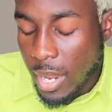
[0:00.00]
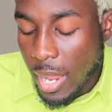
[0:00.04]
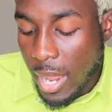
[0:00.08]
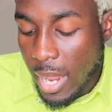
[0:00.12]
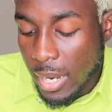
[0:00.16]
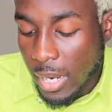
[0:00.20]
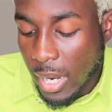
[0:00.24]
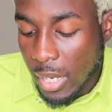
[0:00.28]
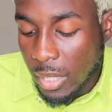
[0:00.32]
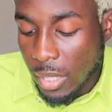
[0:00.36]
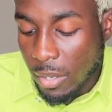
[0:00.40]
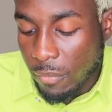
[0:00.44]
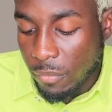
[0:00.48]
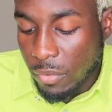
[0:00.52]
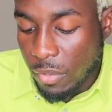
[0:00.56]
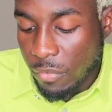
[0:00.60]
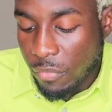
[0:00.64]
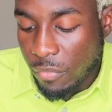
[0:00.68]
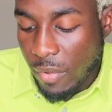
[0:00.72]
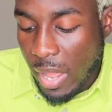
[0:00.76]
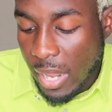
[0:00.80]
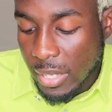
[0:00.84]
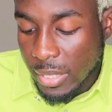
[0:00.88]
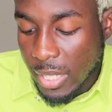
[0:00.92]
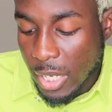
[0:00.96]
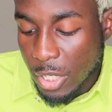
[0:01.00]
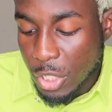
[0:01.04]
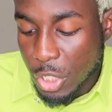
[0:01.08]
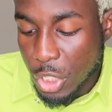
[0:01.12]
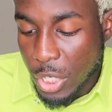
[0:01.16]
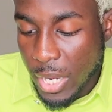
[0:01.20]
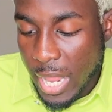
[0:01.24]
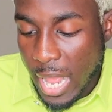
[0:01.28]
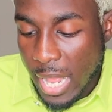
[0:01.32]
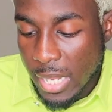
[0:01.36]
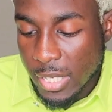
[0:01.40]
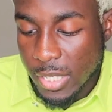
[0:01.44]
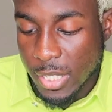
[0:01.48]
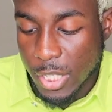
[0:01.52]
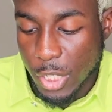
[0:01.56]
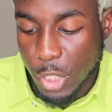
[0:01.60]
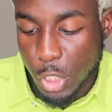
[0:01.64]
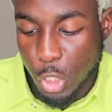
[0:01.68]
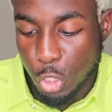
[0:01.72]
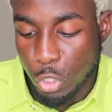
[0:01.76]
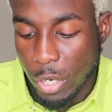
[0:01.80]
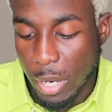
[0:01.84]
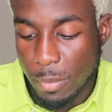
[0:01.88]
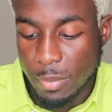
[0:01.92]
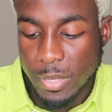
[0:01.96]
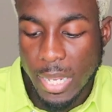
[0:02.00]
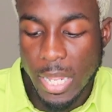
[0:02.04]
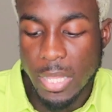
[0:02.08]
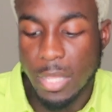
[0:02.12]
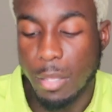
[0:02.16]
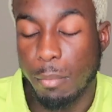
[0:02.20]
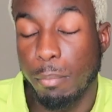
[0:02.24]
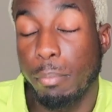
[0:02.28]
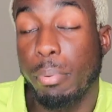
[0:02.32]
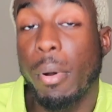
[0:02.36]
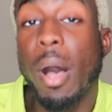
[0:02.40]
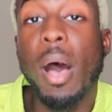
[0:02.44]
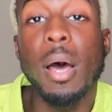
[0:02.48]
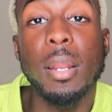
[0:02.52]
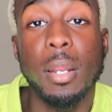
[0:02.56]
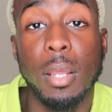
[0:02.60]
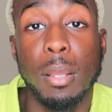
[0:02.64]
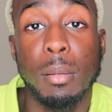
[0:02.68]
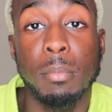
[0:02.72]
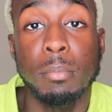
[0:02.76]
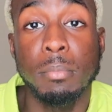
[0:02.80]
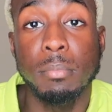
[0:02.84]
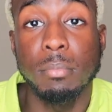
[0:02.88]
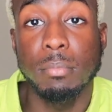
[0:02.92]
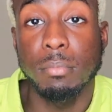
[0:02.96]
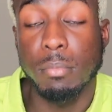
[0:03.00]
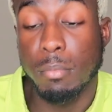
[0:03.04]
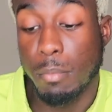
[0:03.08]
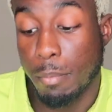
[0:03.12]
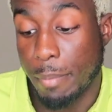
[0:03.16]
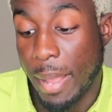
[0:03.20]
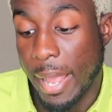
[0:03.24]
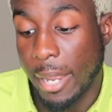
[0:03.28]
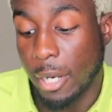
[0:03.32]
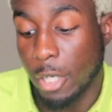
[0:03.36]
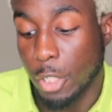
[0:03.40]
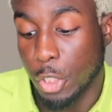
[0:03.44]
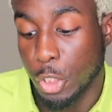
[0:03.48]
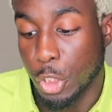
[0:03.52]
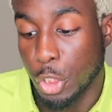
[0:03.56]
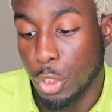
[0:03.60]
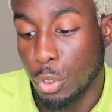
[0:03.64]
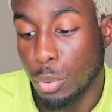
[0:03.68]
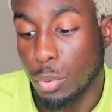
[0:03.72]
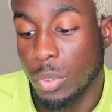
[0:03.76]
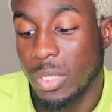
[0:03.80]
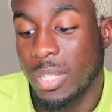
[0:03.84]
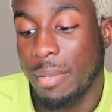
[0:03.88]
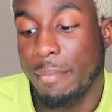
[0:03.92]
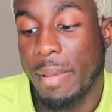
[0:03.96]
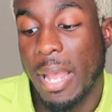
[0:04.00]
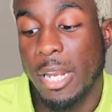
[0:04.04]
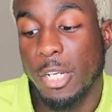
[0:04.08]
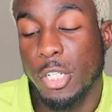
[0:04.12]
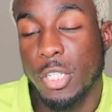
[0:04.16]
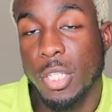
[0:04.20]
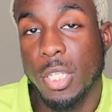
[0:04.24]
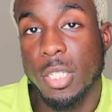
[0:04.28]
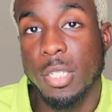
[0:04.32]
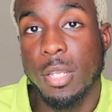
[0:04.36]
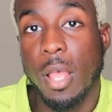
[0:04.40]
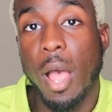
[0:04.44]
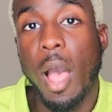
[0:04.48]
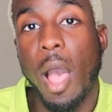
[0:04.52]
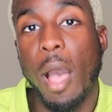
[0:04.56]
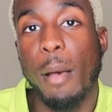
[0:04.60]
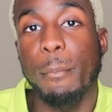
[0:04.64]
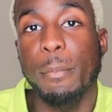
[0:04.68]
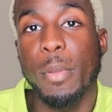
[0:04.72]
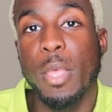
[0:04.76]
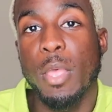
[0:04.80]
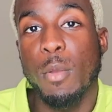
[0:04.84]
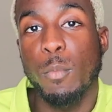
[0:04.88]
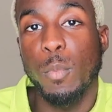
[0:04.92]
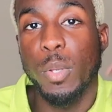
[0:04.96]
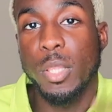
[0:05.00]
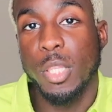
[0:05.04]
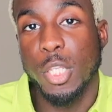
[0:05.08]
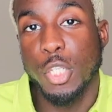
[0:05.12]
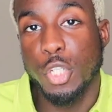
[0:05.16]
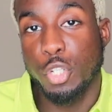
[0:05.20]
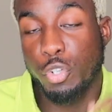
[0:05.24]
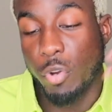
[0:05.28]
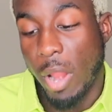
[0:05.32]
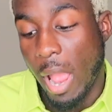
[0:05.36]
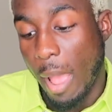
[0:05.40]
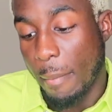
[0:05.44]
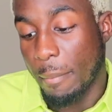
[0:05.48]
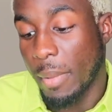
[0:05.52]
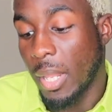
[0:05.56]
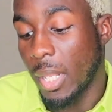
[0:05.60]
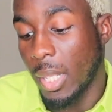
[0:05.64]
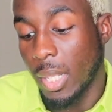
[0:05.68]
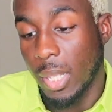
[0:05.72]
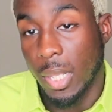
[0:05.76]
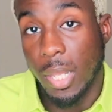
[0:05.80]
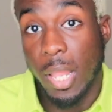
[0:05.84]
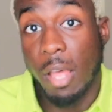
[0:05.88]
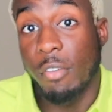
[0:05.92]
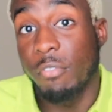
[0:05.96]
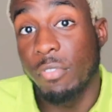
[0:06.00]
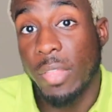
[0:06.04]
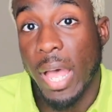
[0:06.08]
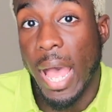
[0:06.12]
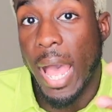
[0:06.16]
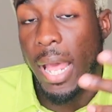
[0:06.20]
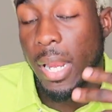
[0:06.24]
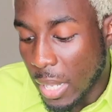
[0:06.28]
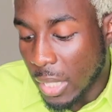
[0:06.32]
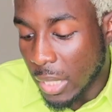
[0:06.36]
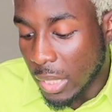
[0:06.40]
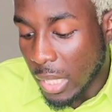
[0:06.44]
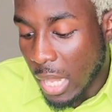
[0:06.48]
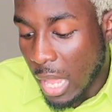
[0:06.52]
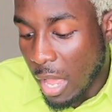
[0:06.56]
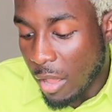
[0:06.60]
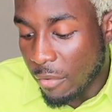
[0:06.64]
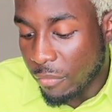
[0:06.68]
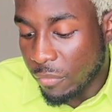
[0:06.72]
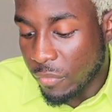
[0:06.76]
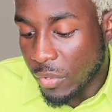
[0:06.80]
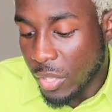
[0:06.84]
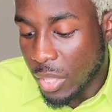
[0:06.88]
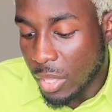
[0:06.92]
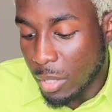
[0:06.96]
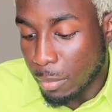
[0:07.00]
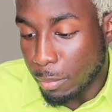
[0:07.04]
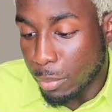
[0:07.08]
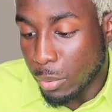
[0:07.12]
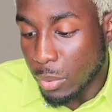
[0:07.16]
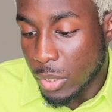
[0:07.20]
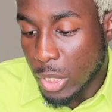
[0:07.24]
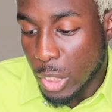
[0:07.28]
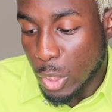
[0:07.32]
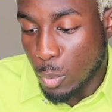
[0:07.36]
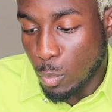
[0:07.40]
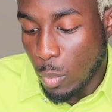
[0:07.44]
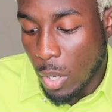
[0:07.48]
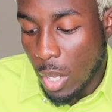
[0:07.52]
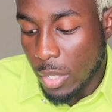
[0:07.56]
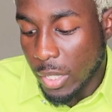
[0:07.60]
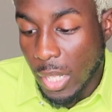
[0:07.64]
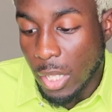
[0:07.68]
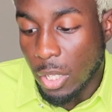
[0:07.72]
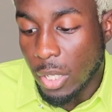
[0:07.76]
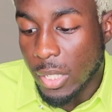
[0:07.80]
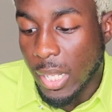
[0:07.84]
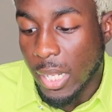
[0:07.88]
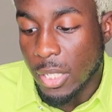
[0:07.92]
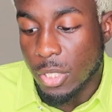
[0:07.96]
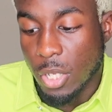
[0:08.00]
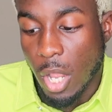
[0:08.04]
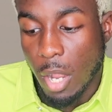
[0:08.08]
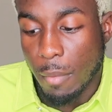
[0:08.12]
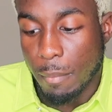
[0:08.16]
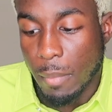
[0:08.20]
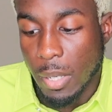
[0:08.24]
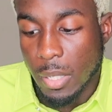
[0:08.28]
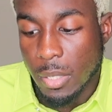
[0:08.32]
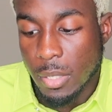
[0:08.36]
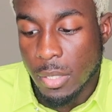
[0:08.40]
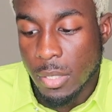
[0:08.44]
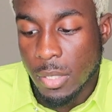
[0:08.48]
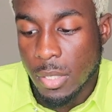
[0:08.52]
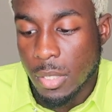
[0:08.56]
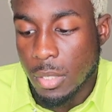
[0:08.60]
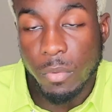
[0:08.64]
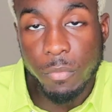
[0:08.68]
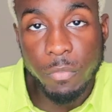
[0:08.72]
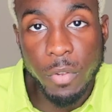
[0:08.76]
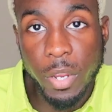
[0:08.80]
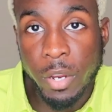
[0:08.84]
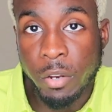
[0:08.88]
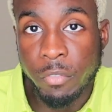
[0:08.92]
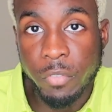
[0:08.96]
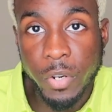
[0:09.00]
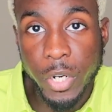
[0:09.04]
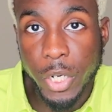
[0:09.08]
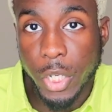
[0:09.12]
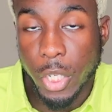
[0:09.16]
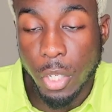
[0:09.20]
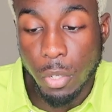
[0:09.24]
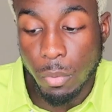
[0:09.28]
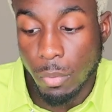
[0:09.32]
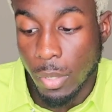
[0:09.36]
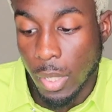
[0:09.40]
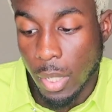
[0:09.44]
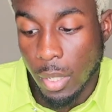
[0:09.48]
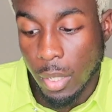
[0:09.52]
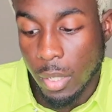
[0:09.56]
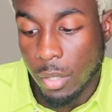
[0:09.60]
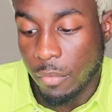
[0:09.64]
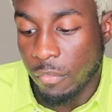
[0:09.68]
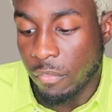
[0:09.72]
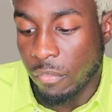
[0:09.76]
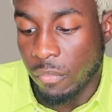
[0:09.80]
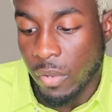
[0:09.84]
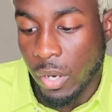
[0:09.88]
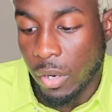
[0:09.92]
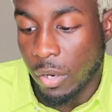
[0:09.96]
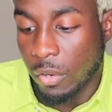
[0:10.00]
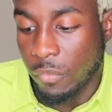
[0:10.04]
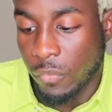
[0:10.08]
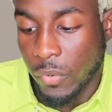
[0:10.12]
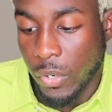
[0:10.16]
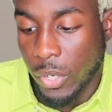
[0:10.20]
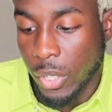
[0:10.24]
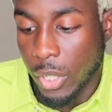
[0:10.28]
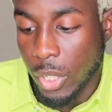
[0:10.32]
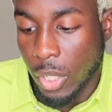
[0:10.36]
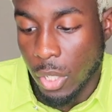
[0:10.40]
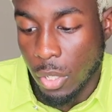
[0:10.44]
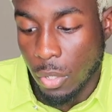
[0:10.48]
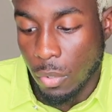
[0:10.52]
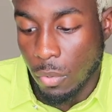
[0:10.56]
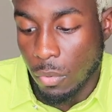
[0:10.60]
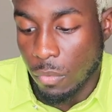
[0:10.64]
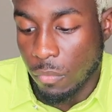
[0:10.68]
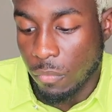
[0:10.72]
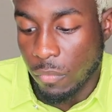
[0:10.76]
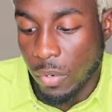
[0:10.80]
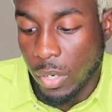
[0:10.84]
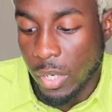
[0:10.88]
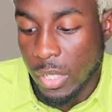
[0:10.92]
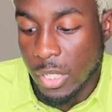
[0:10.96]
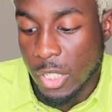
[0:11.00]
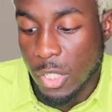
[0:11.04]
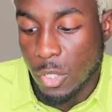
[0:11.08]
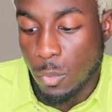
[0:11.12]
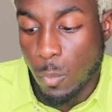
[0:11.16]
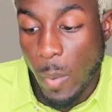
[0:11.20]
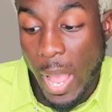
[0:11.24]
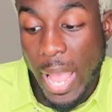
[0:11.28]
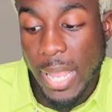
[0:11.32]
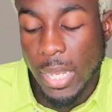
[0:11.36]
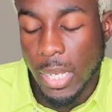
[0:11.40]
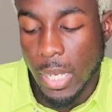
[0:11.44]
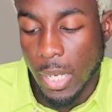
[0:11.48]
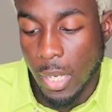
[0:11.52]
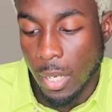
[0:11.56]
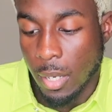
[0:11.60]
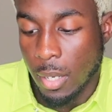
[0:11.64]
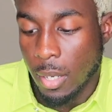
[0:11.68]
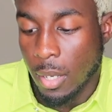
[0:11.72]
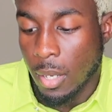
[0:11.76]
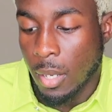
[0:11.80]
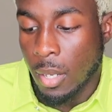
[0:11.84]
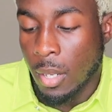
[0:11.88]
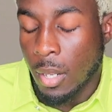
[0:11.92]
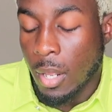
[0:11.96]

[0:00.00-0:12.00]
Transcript: And I love the fact that she has the stripes at the bottom by her shoe to match the top with the strap. Love that. I love the boots as well. They look like Doc Martens. Very, very cute look. Very, very cute. Very swaggy.